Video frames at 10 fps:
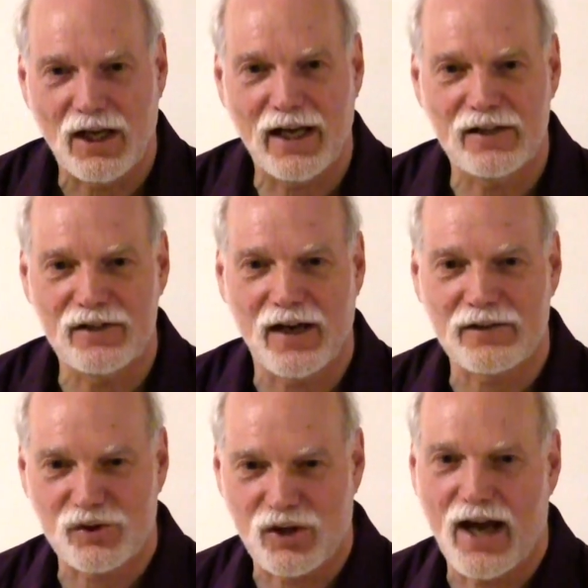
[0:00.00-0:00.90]
Light and
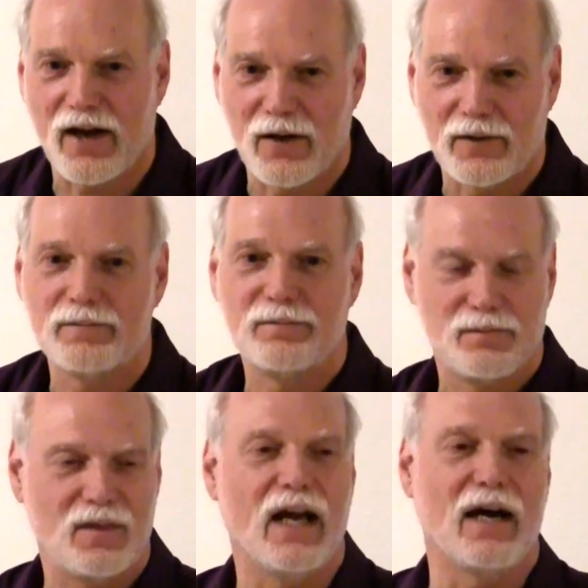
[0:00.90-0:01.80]
dark shadow.
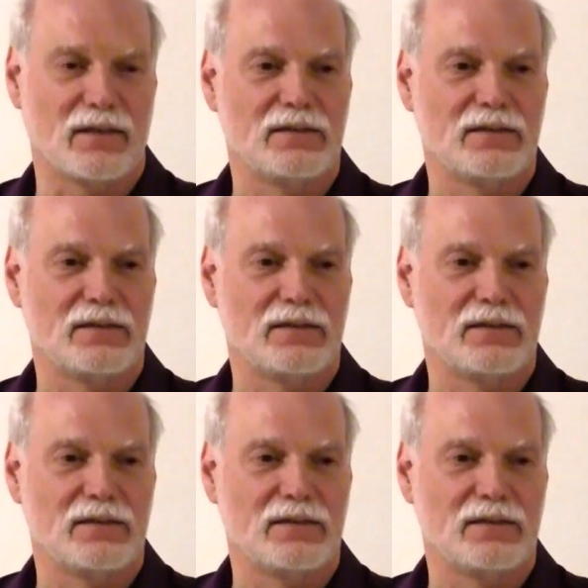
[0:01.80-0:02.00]
Yeah.